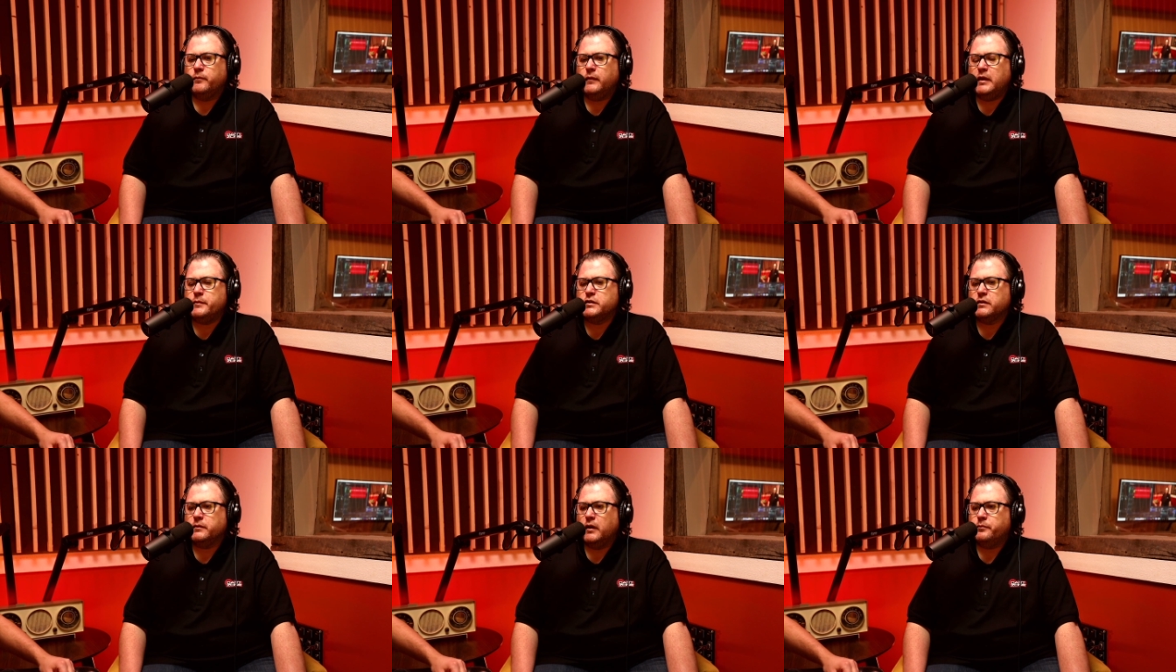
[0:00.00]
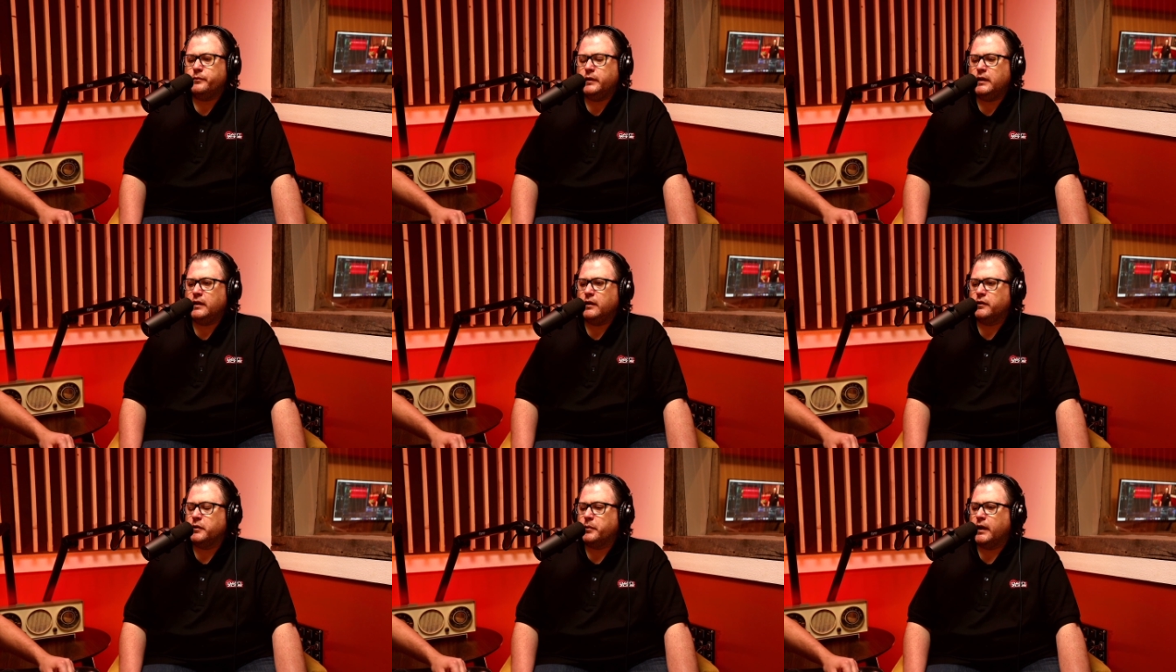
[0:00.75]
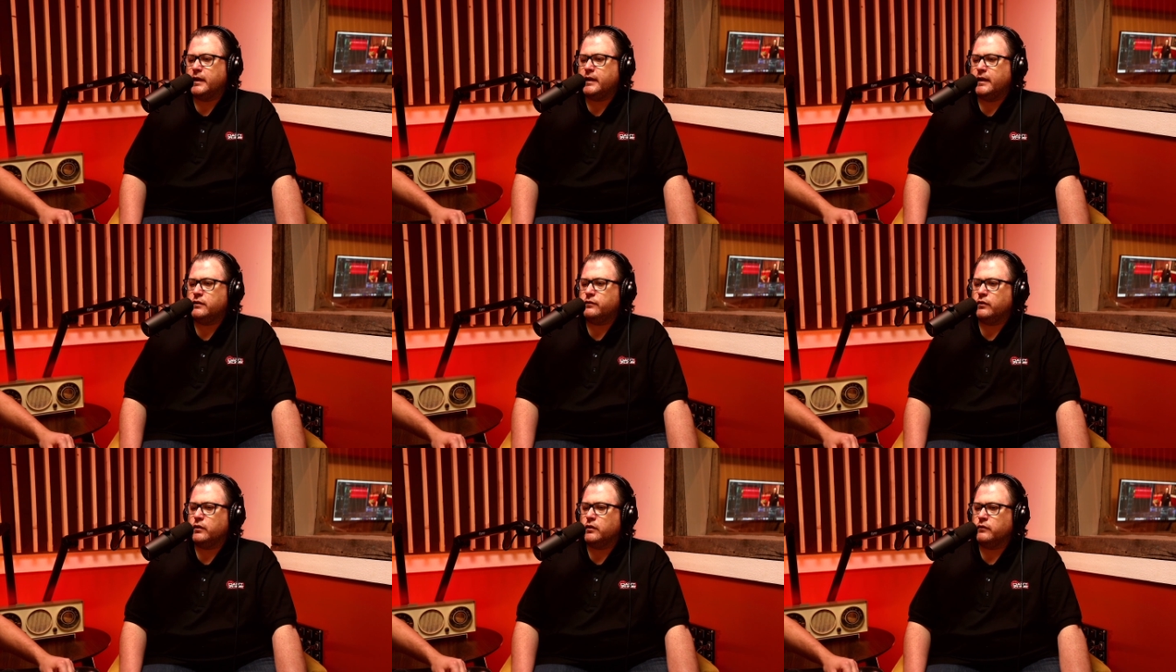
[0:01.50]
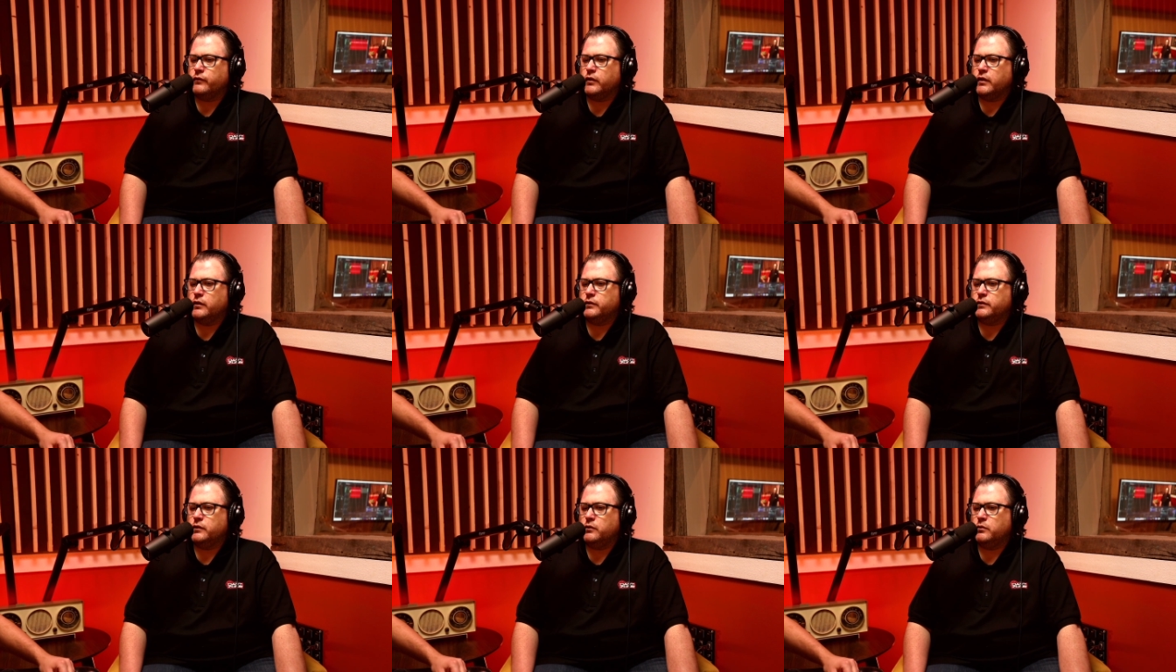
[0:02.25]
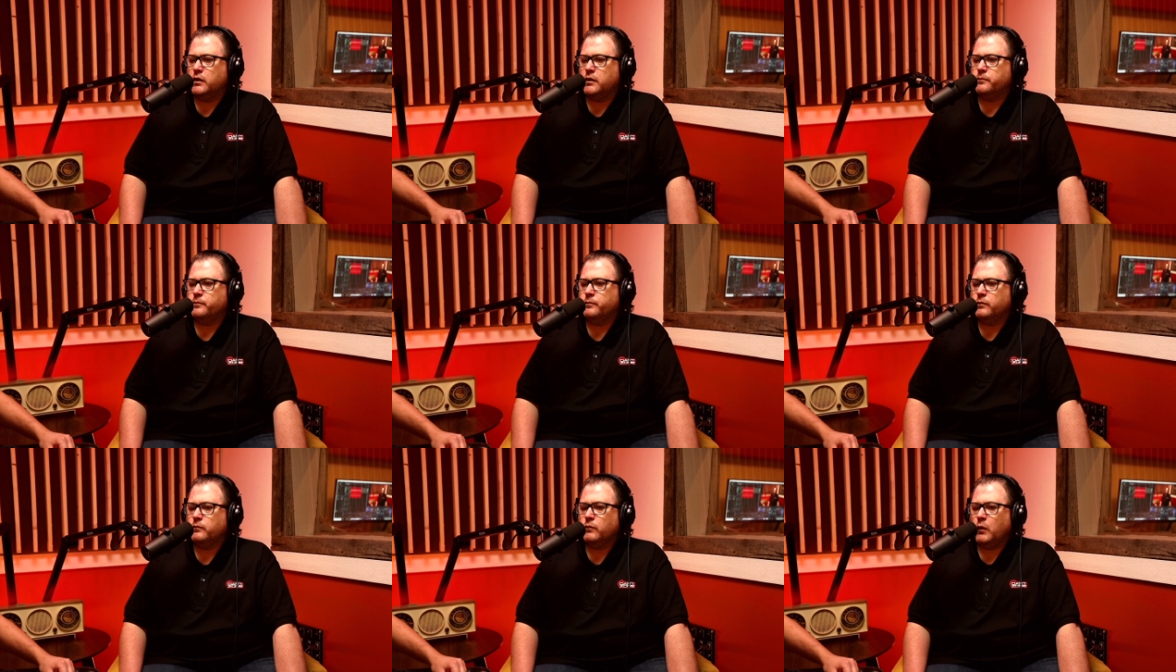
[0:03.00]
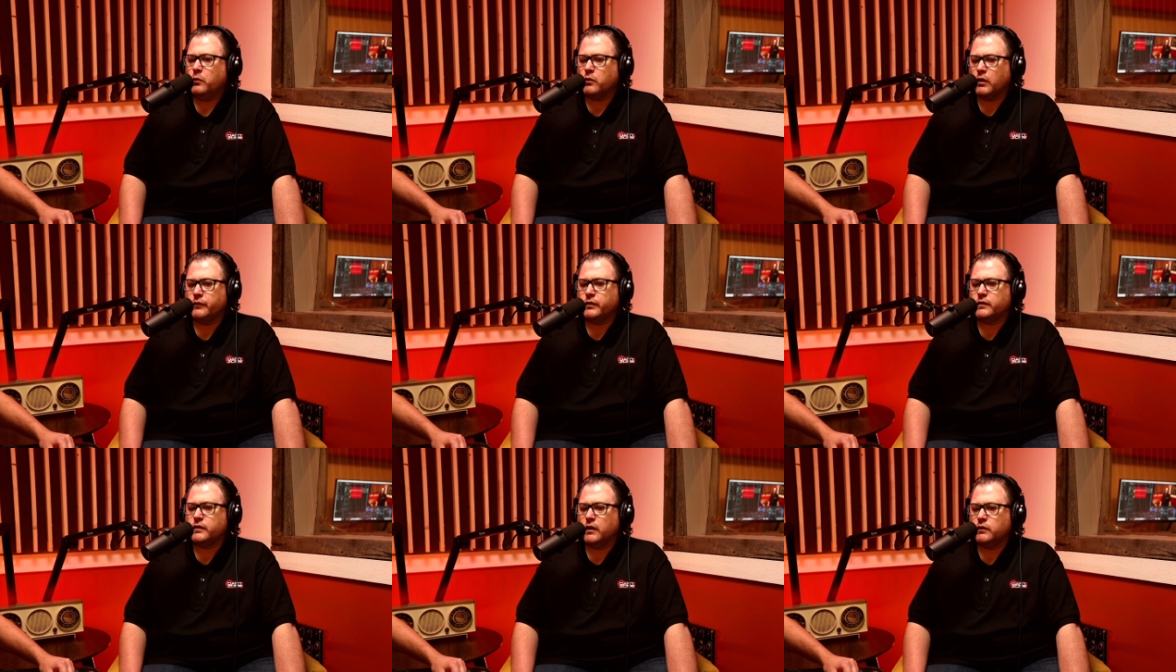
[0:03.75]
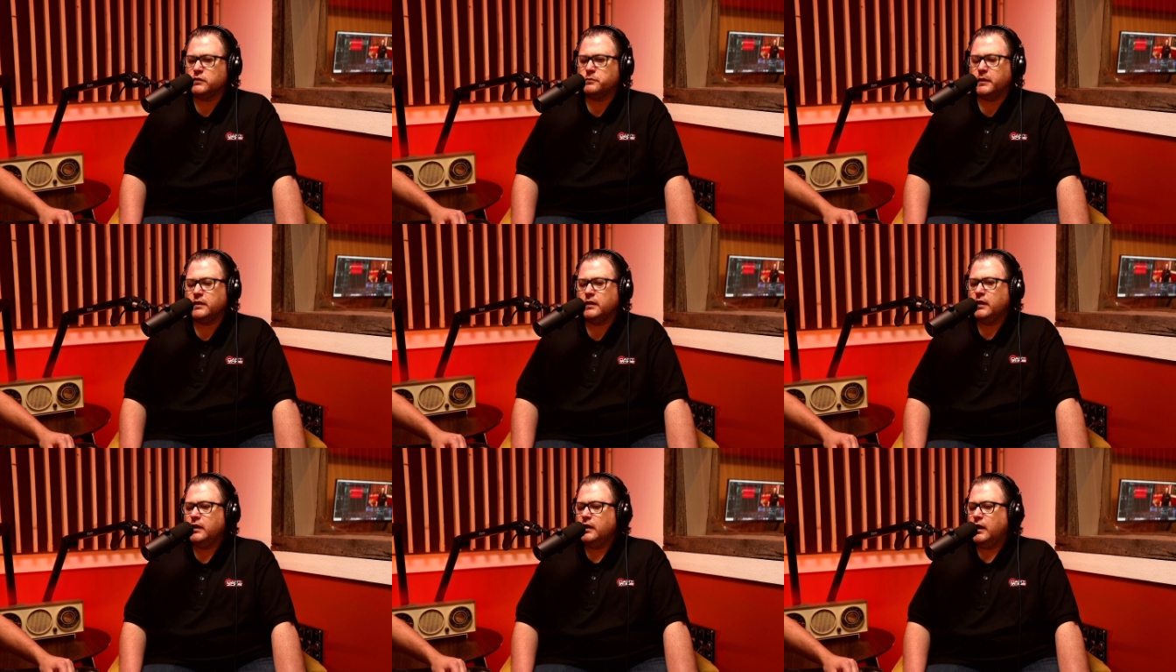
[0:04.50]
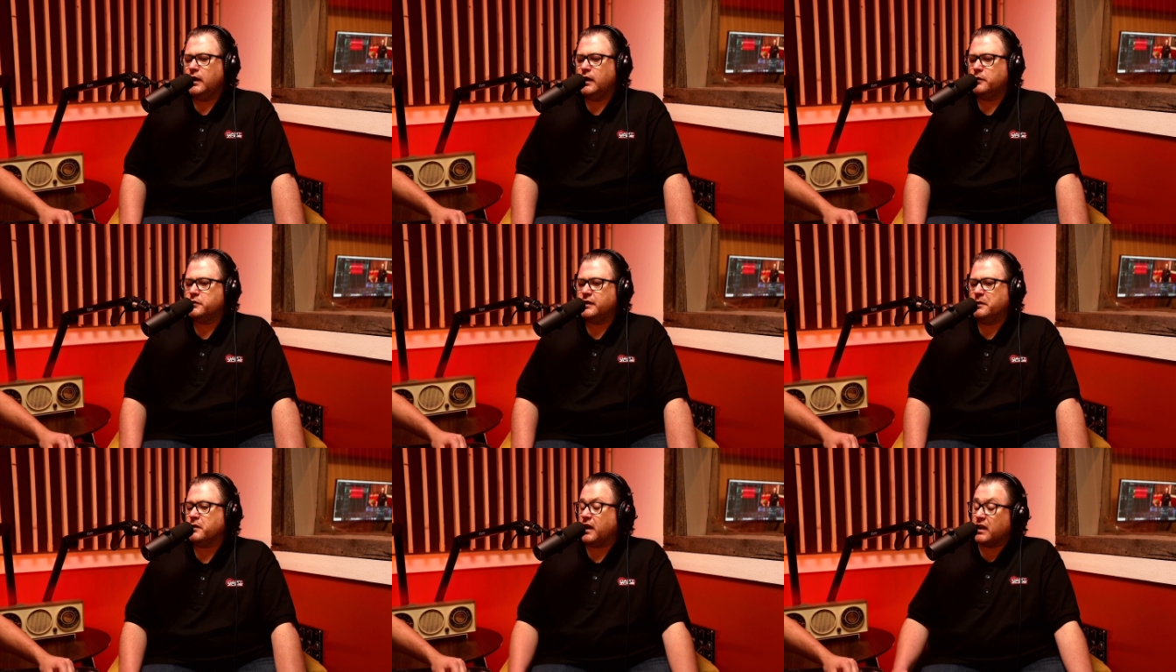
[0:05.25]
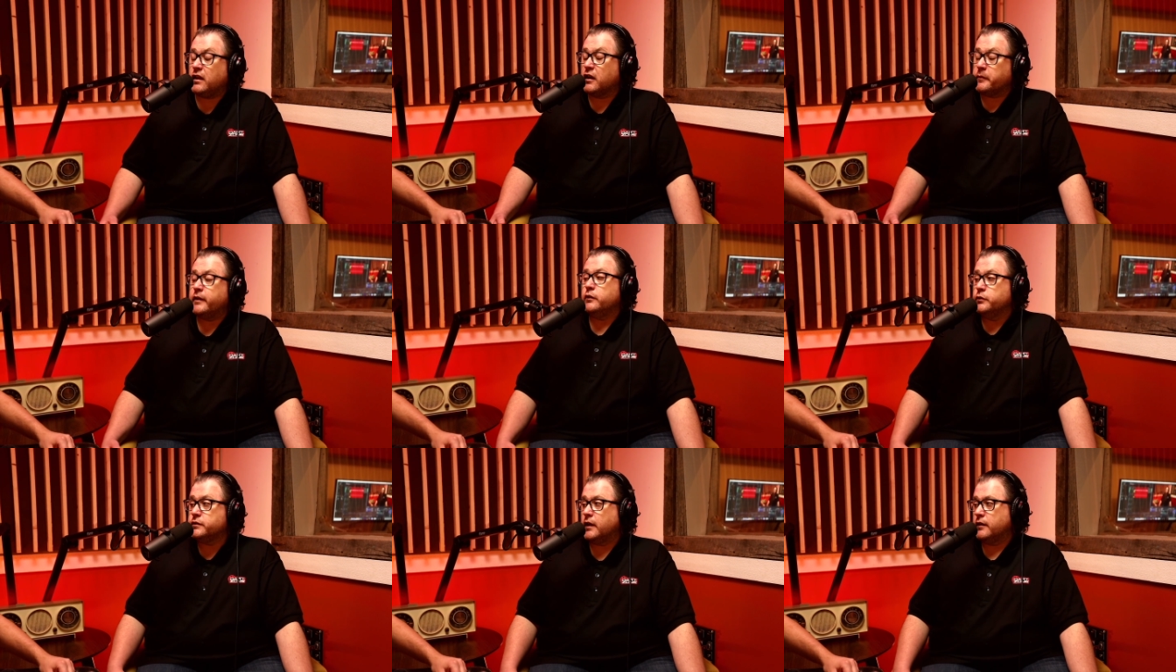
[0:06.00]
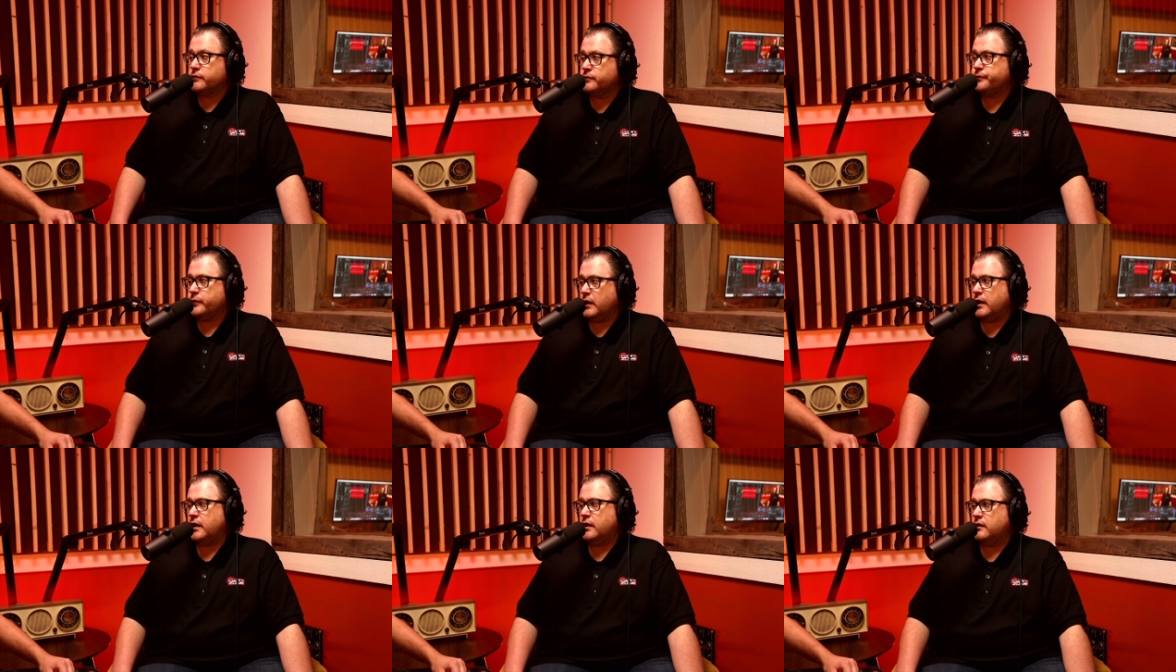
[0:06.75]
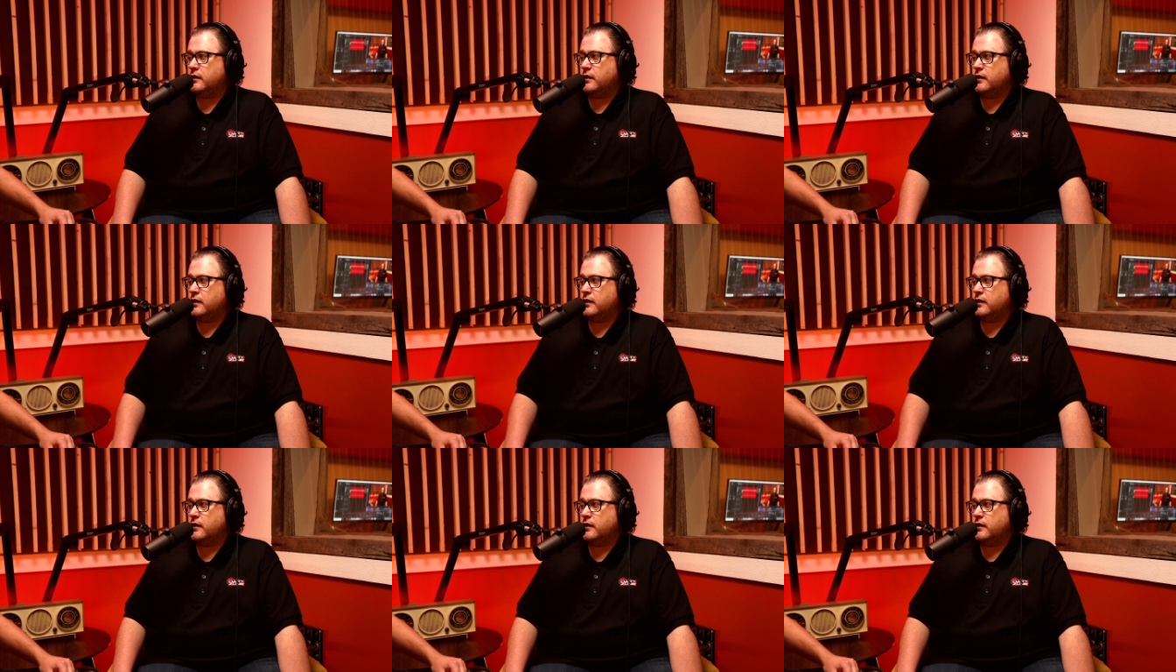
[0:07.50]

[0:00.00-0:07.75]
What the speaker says: image up here in the podcast for those who want to reference those. But today we're kind of talking about new stuff, and